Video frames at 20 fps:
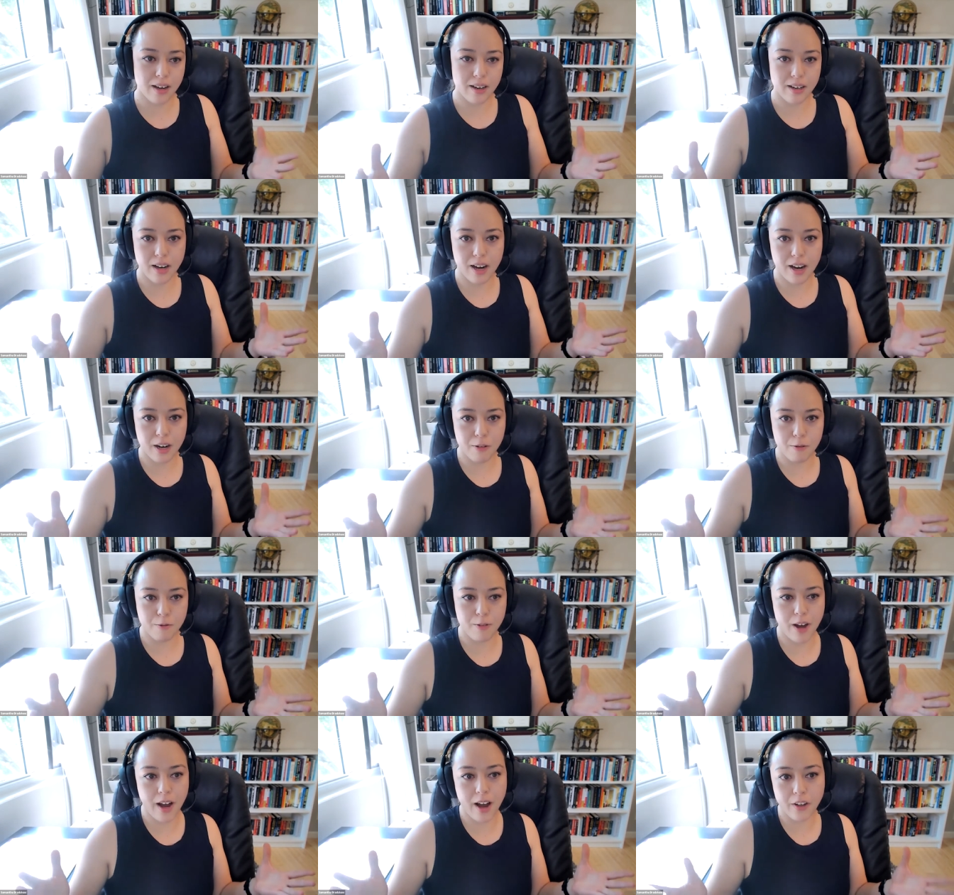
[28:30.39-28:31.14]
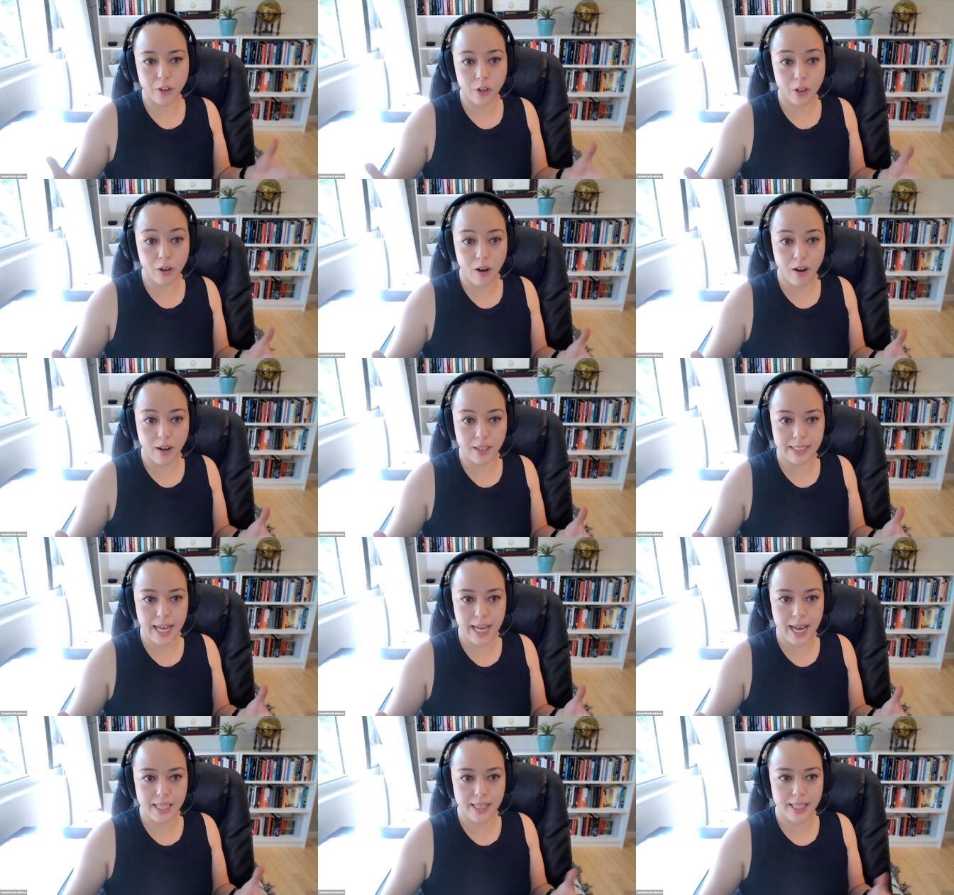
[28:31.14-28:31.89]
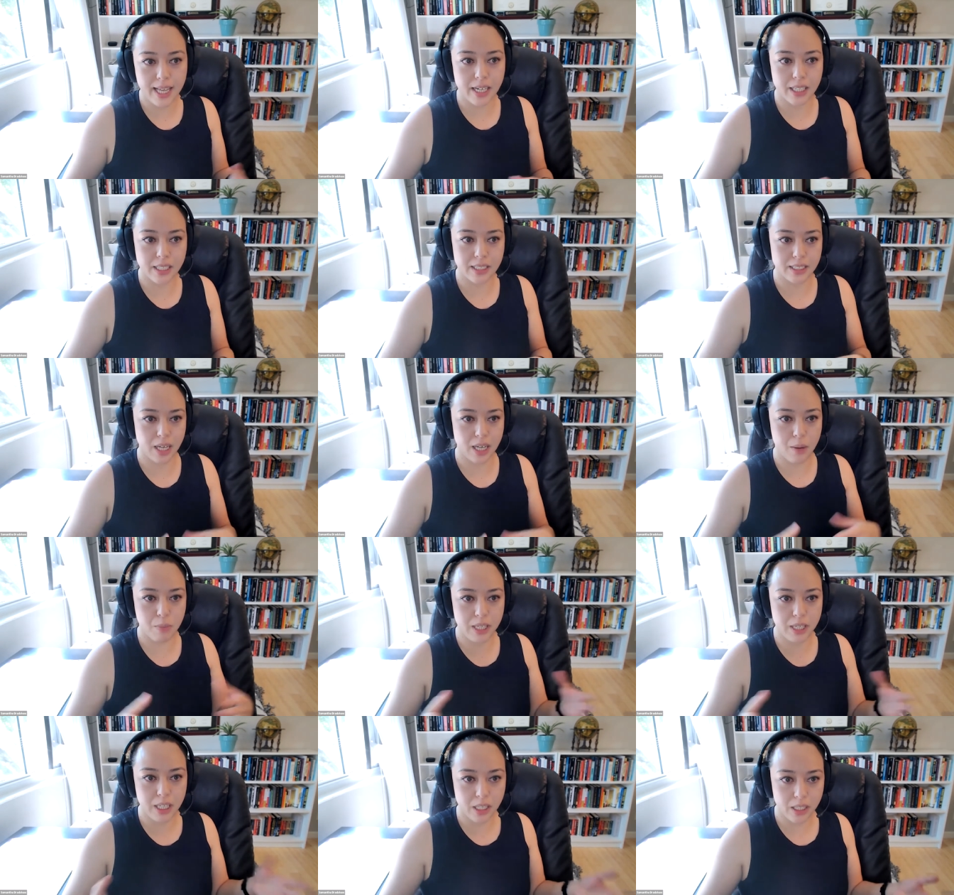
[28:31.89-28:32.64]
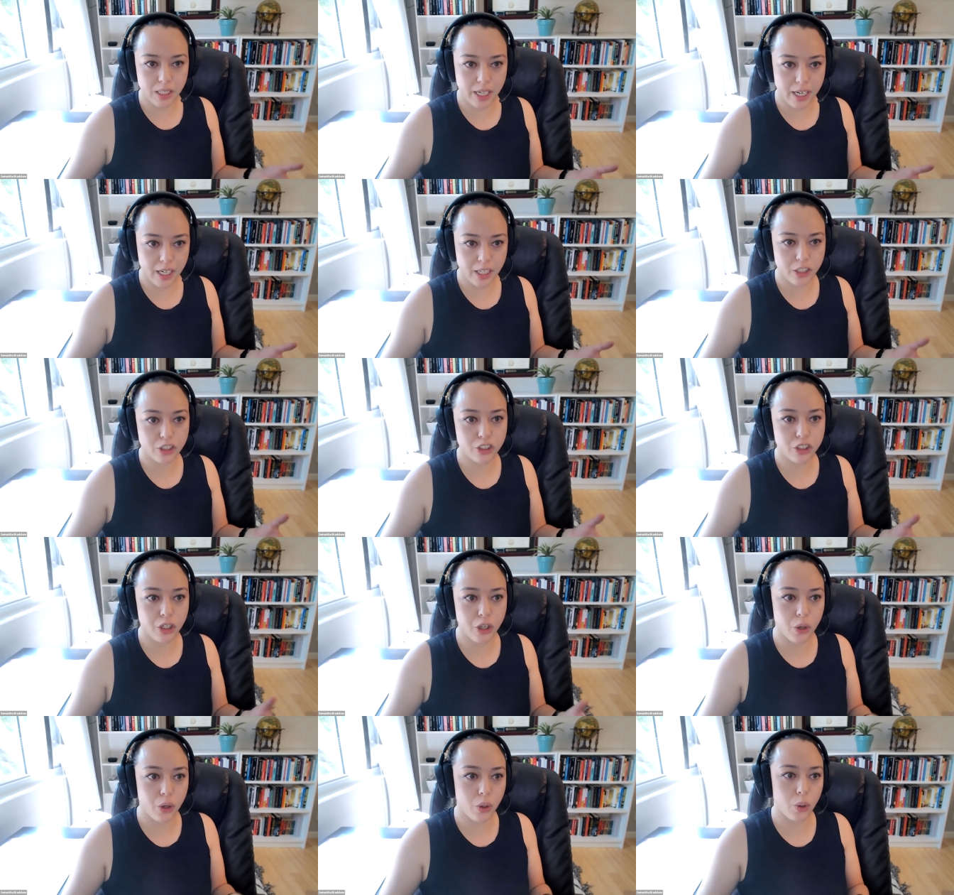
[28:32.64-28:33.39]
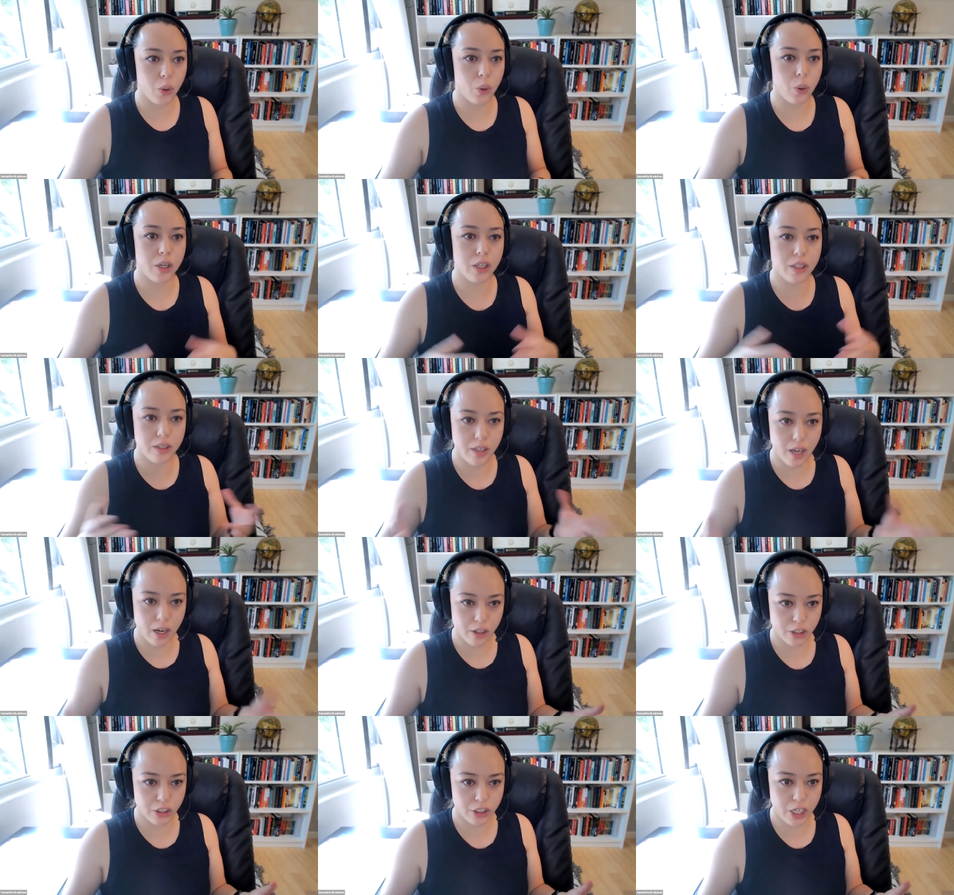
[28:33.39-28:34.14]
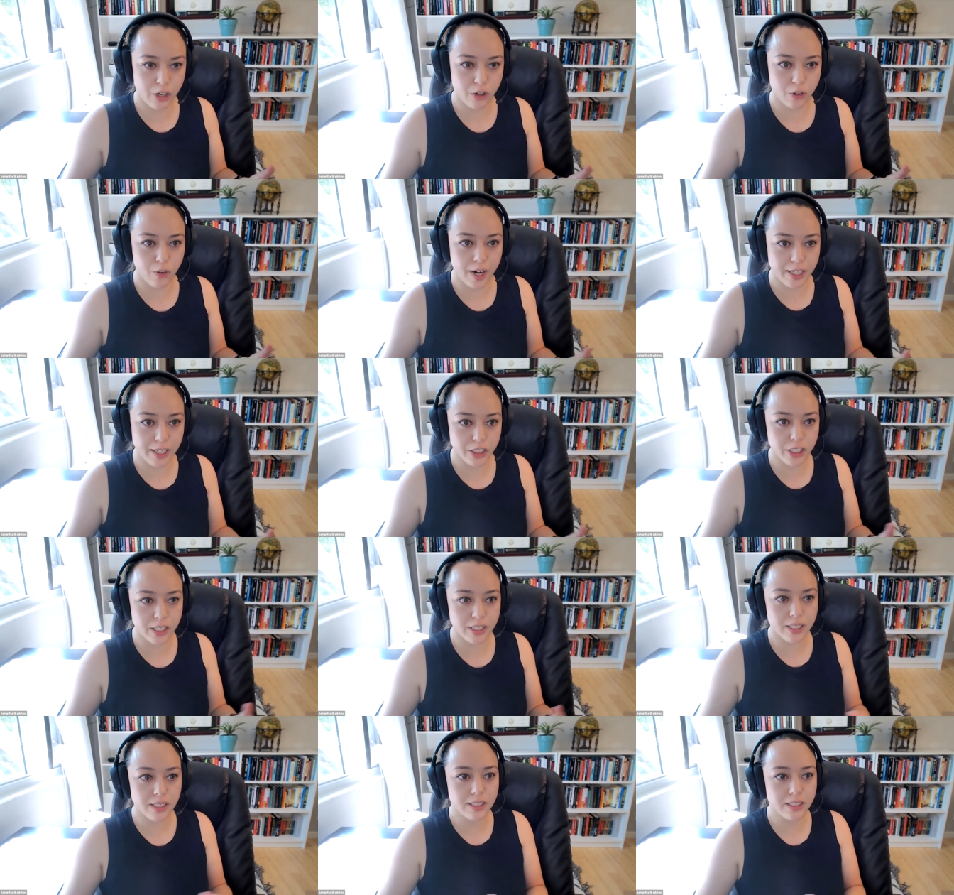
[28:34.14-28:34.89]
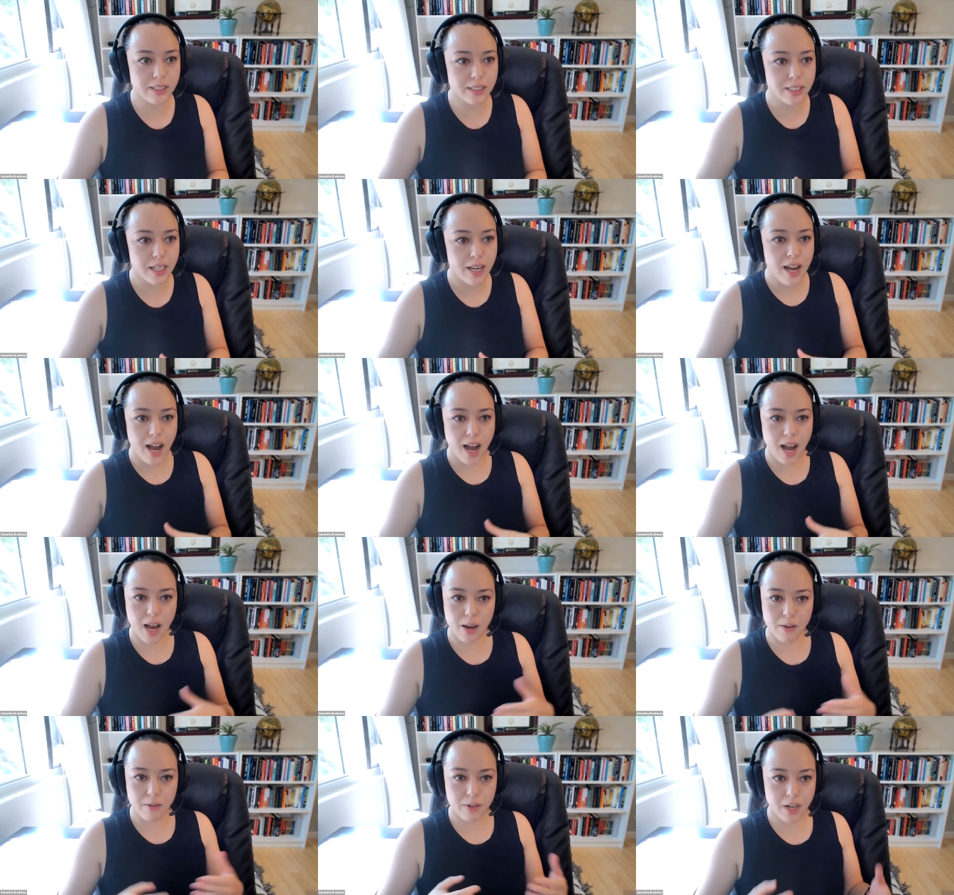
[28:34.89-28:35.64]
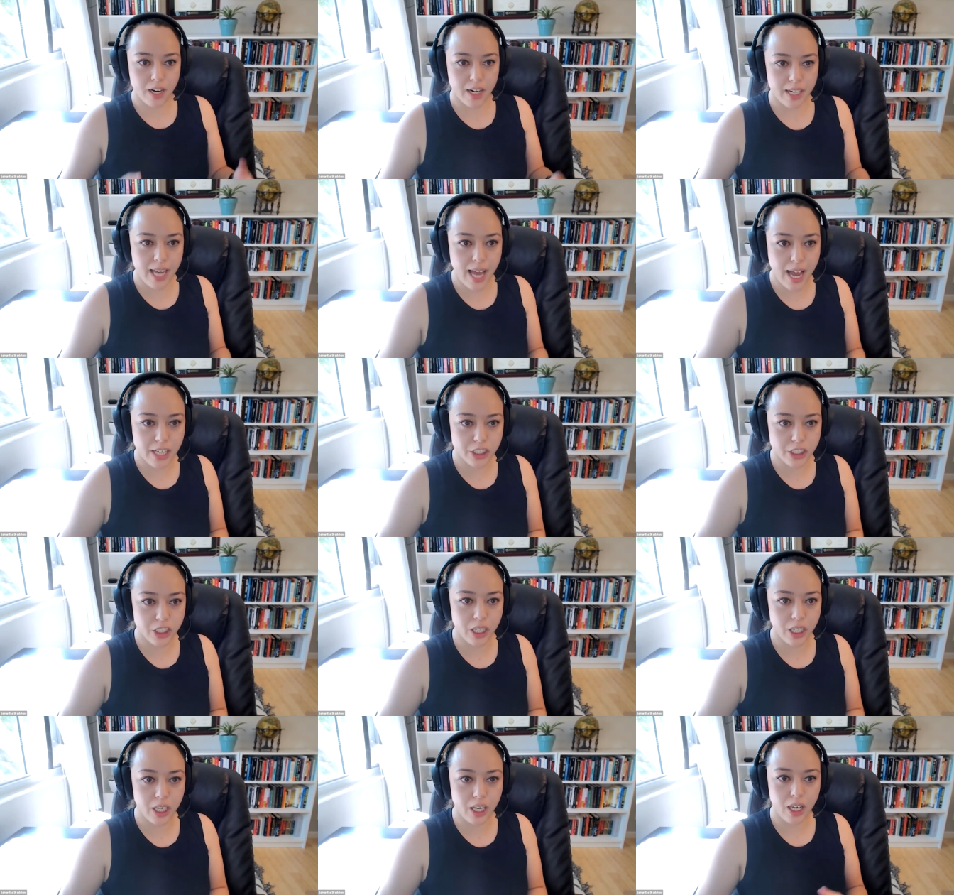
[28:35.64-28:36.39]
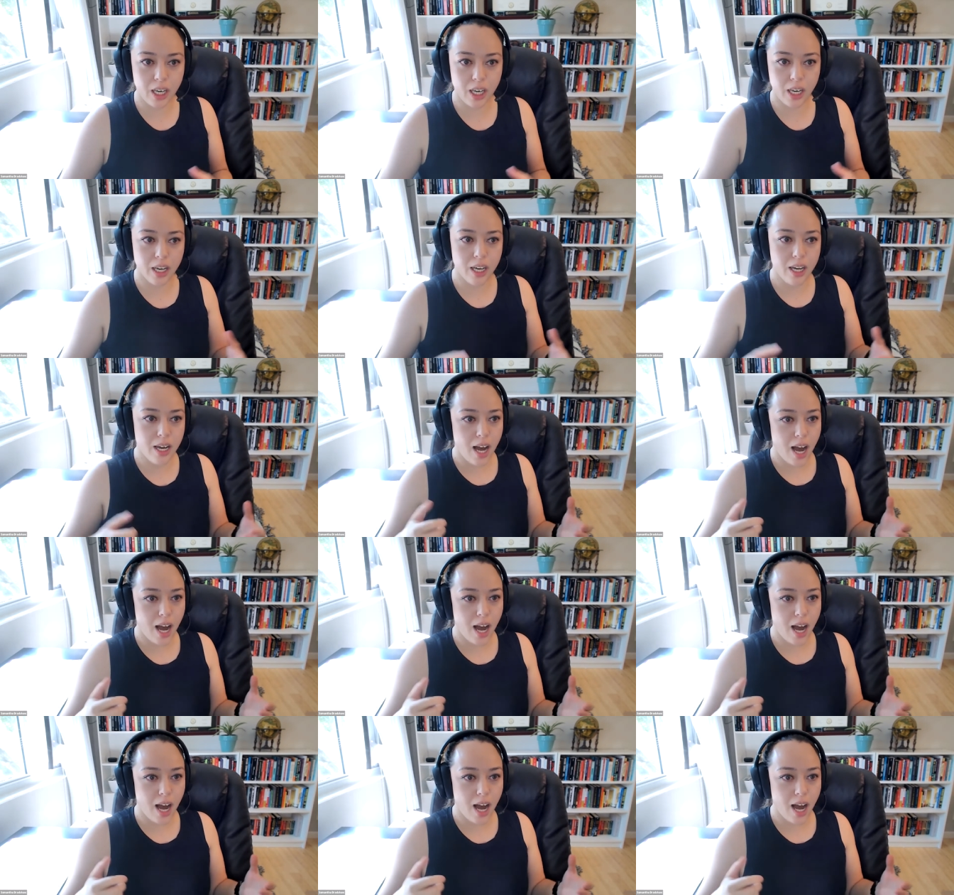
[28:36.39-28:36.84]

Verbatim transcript: of other content that is appealing to younger generations, uh, very catchy,